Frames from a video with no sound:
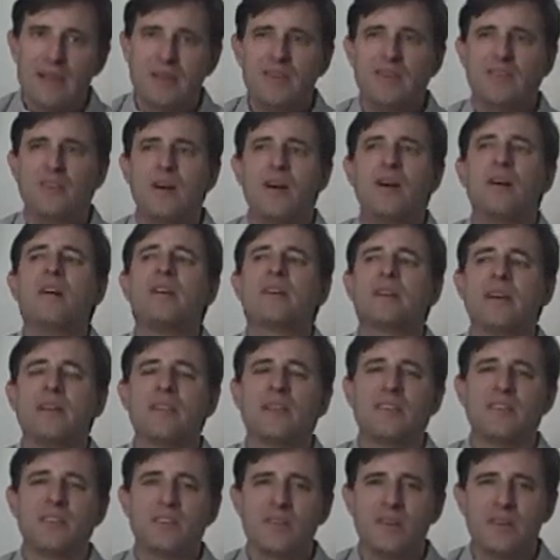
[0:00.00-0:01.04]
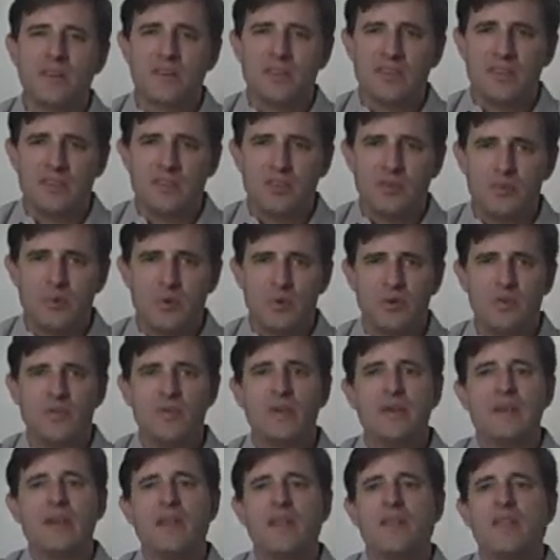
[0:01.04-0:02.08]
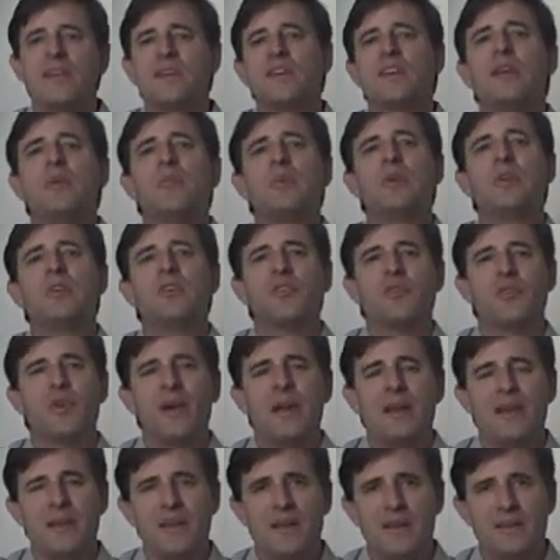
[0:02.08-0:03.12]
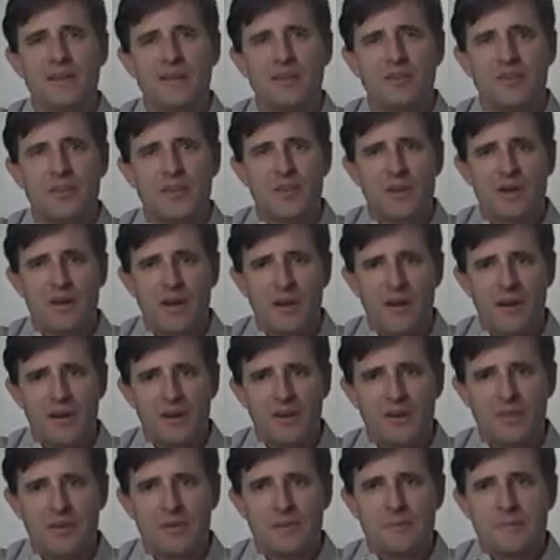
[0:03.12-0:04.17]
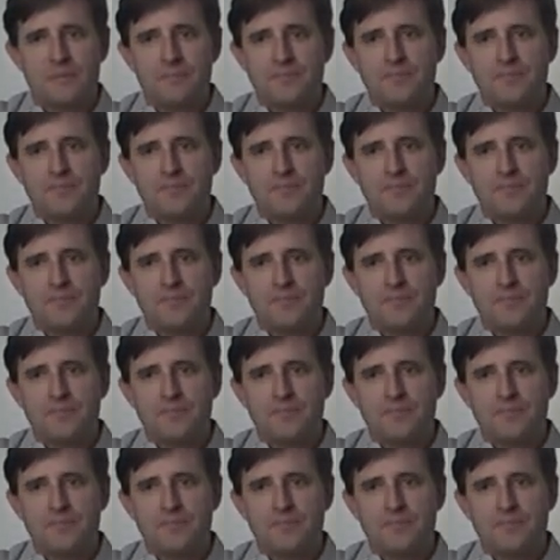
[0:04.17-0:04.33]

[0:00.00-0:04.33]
And you'll know, okay, that's good, and then you'll move. Then keeping your right hand over your heart,